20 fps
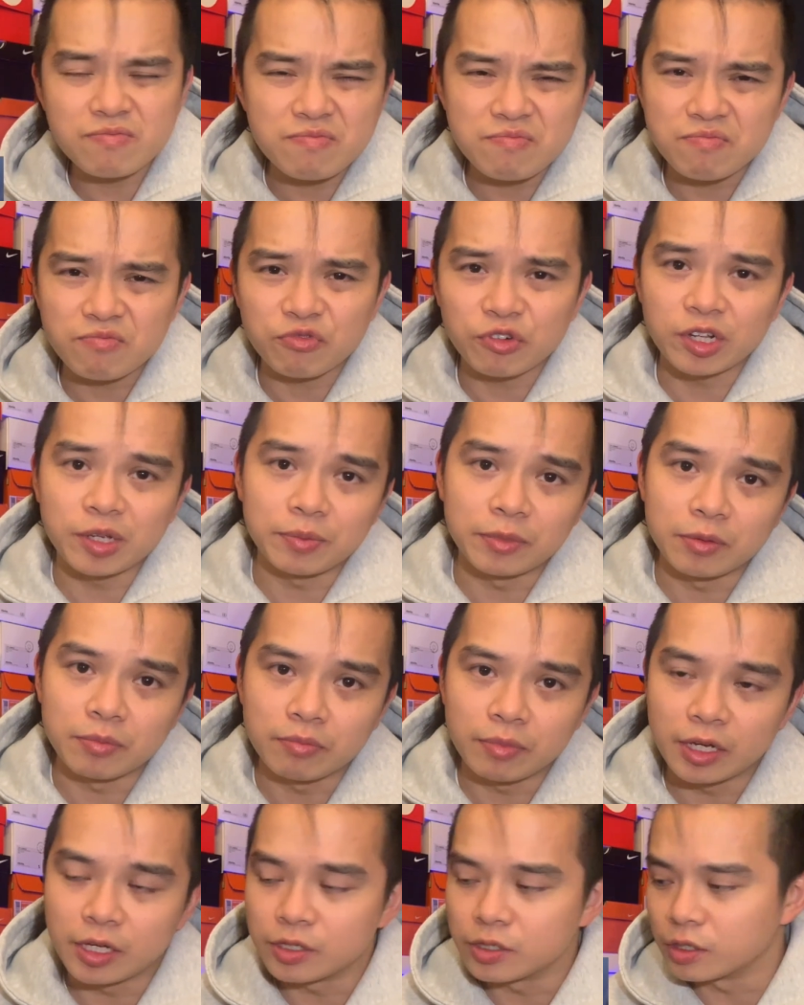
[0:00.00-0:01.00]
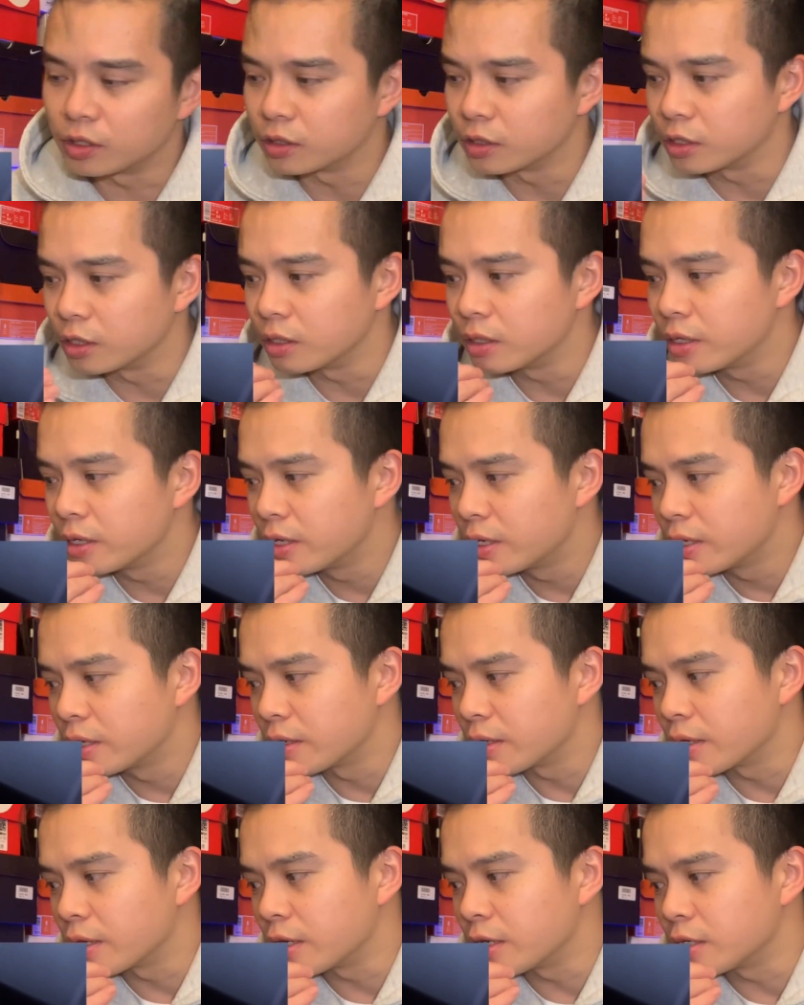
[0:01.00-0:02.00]
premium basically.
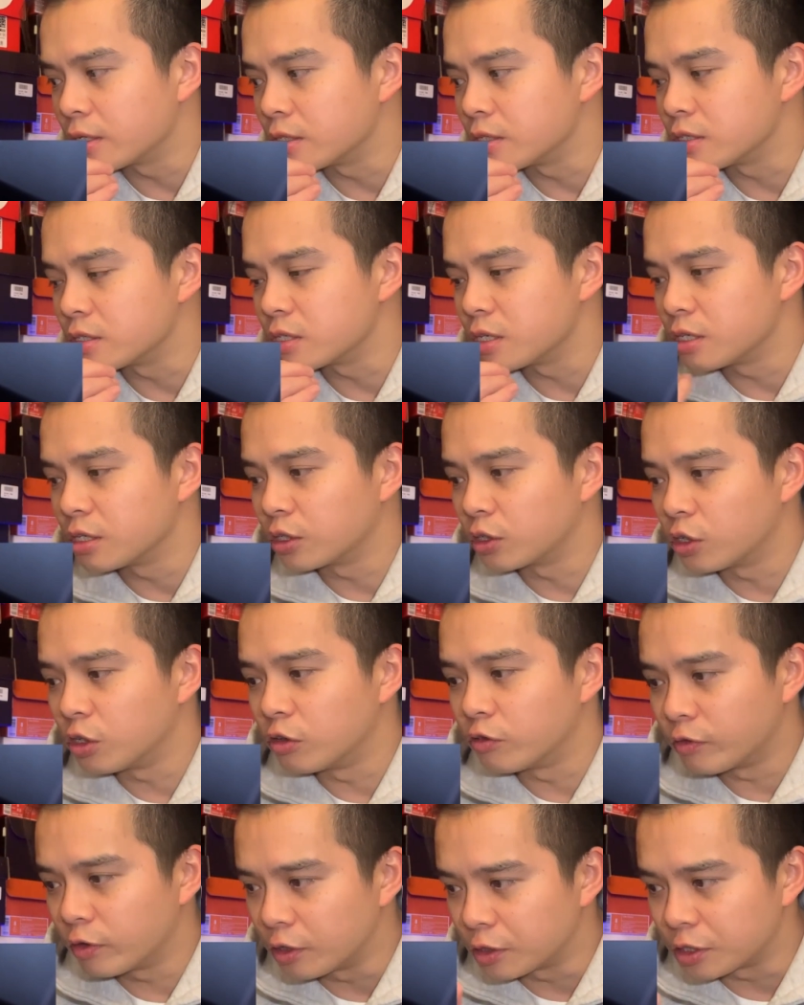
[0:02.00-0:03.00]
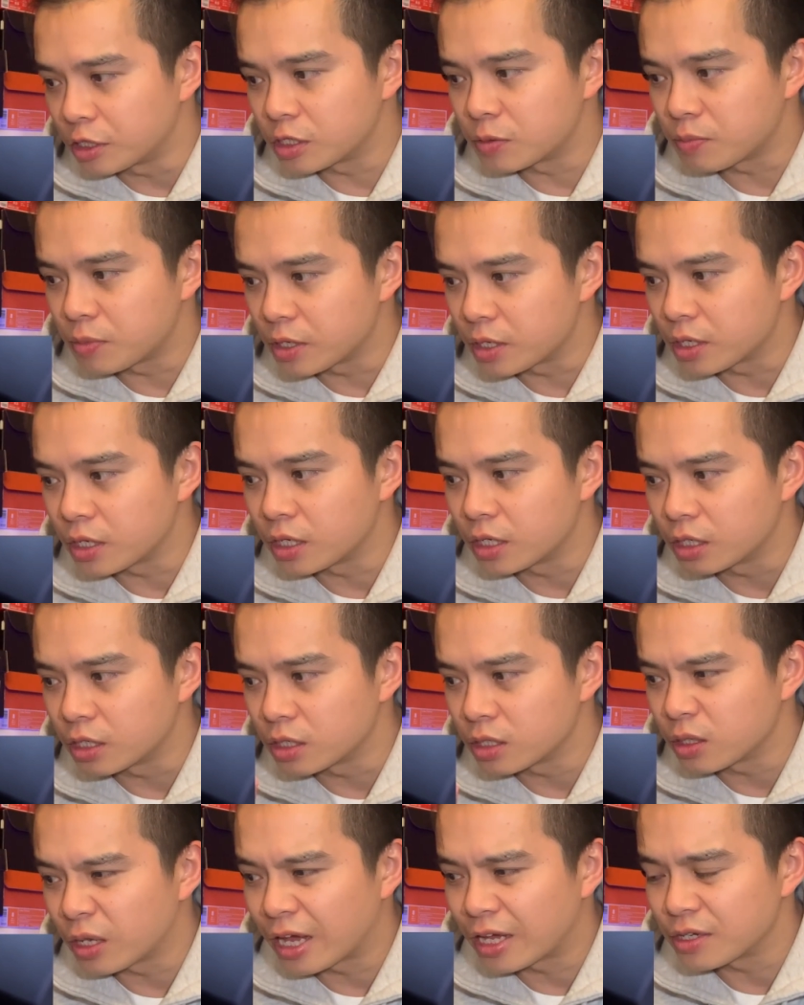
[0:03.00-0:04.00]
And in the Golf R, this bit
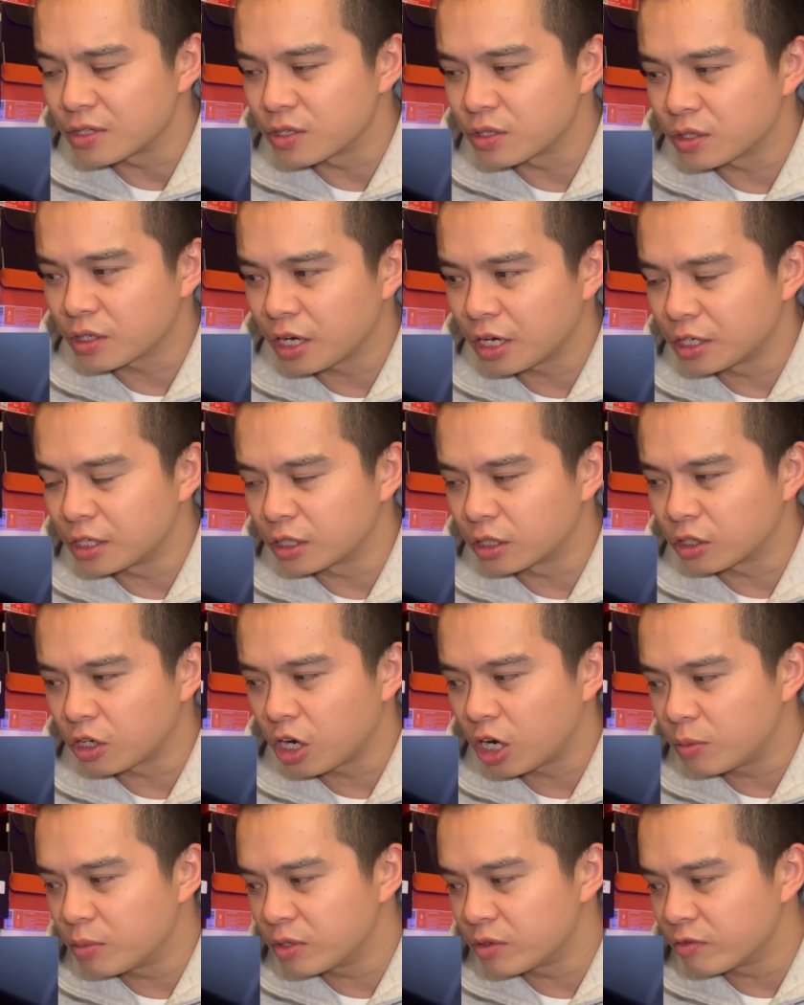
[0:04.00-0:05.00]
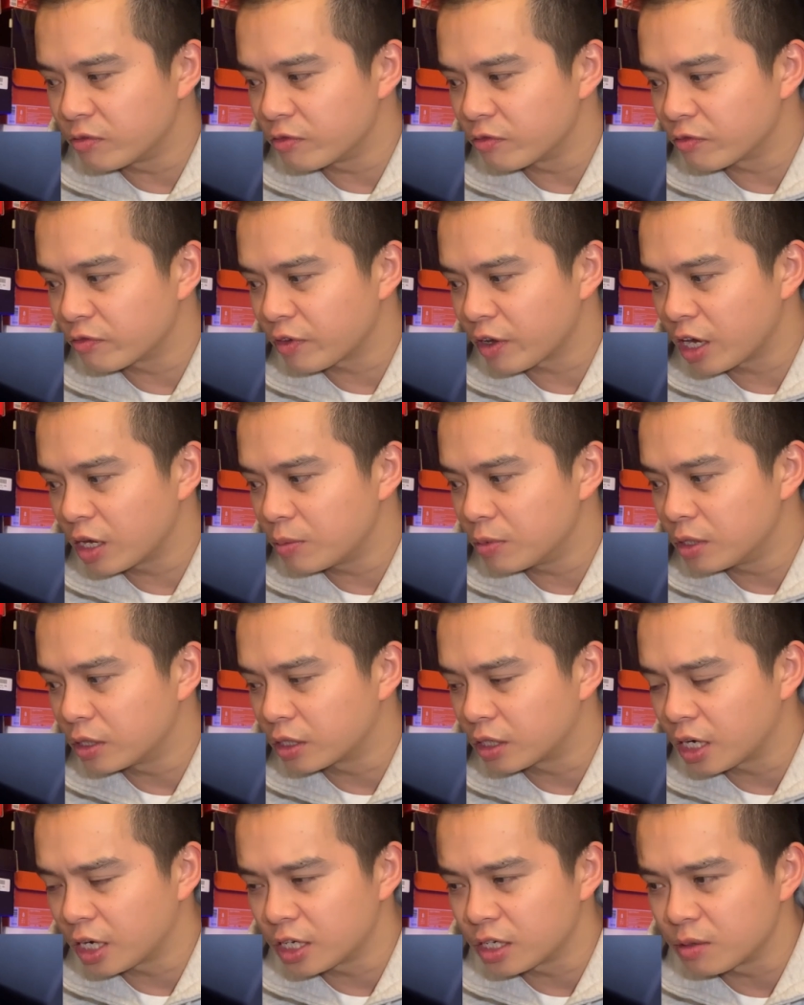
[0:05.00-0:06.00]
here has this kind of carbon fiber
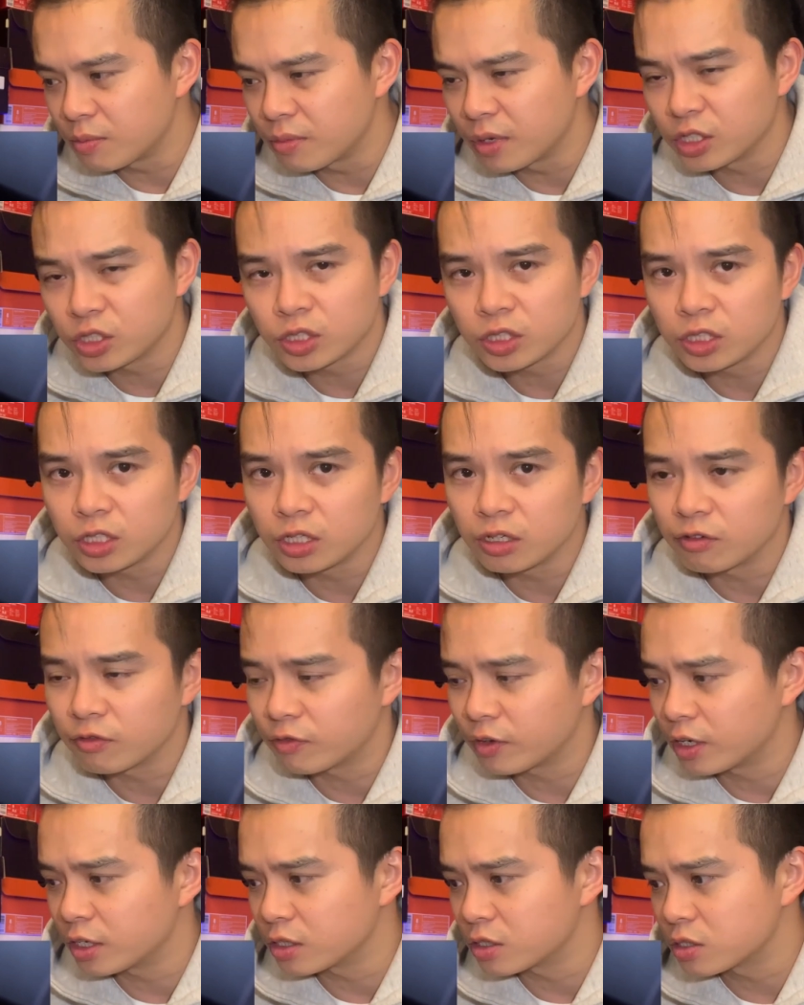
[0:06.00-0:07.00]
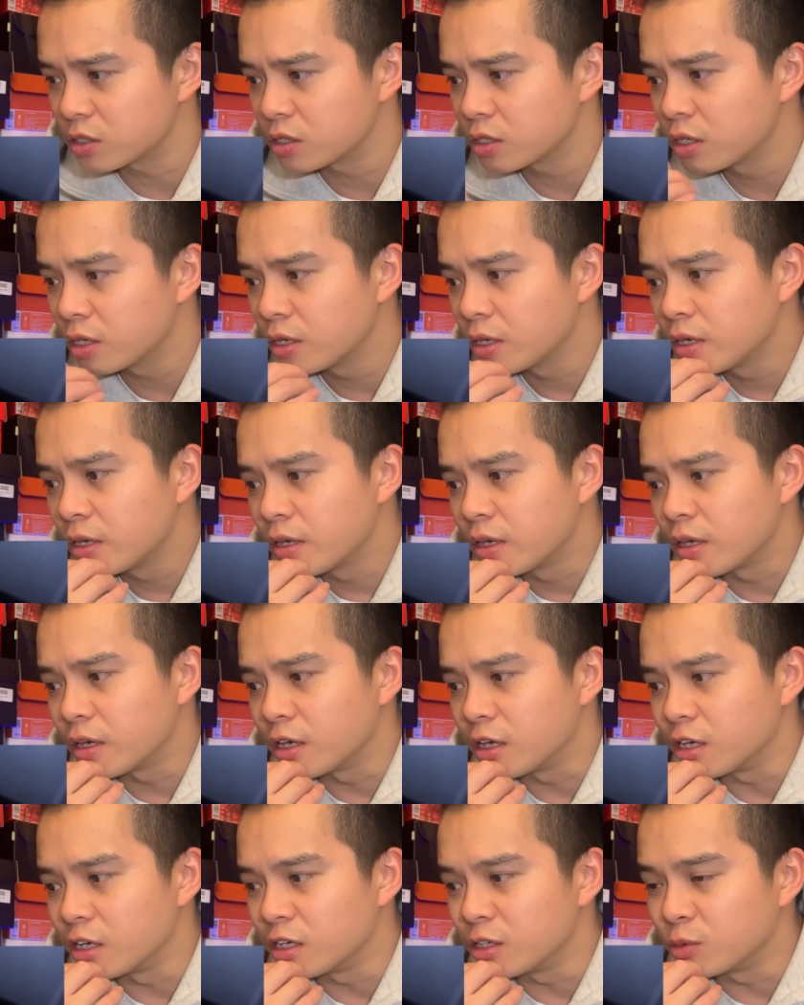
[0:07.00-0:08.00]
kind of meshy effect,
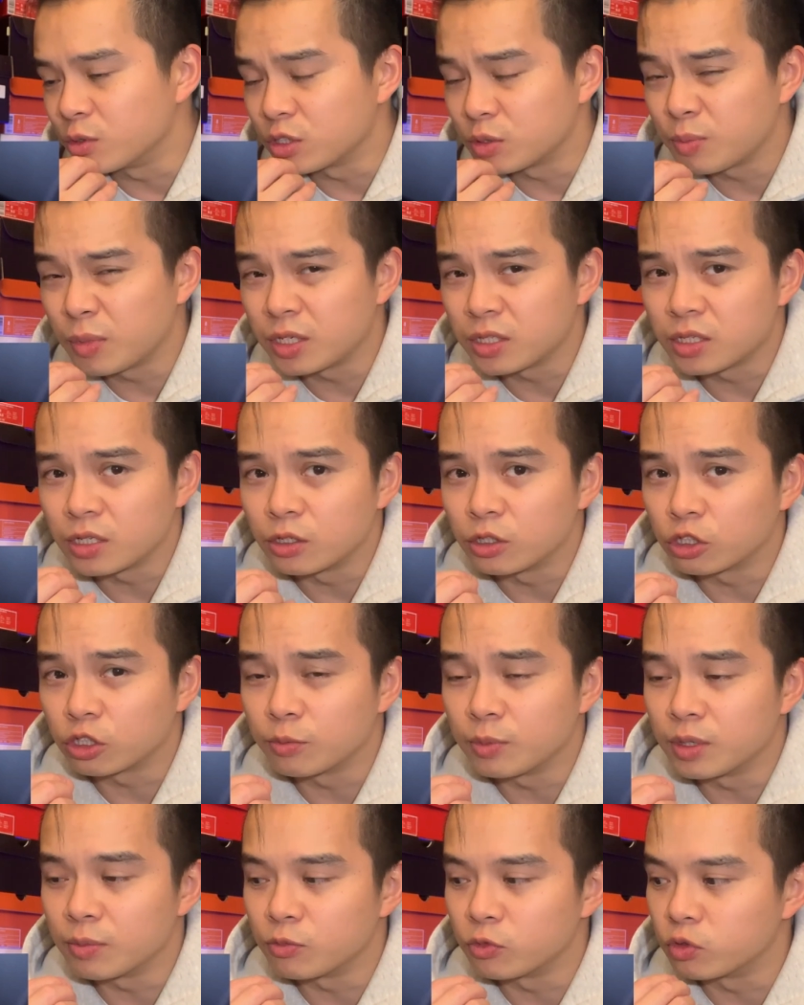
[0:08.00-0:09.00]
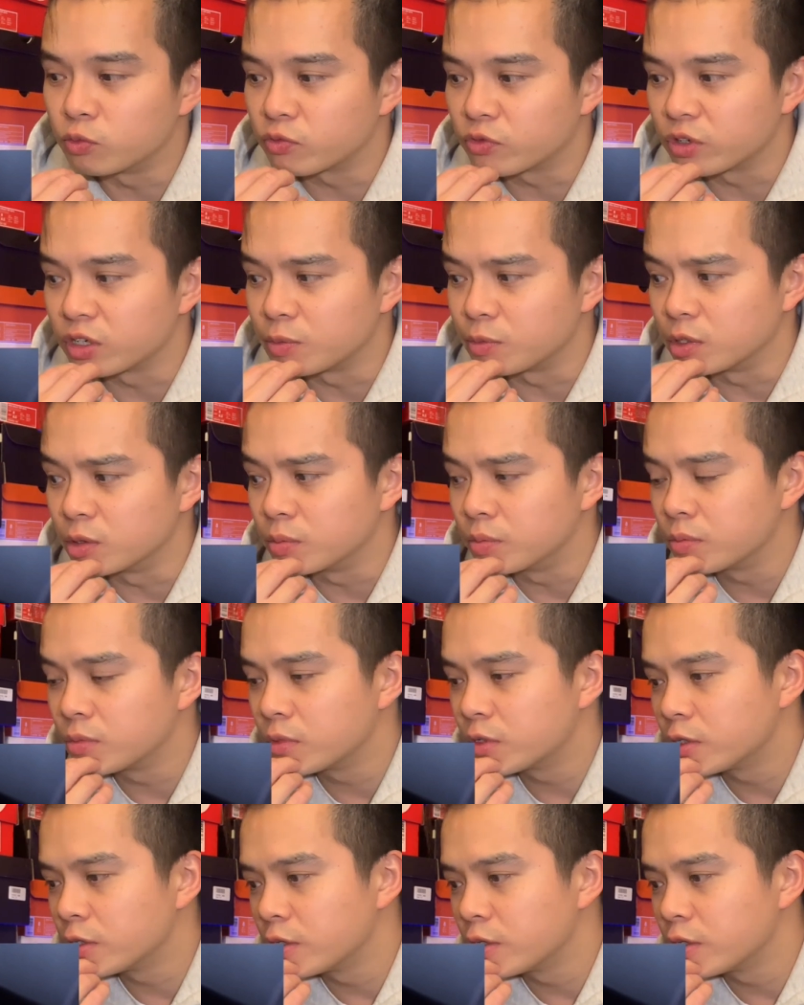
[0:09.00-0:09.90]
which makes it look a bit more premium.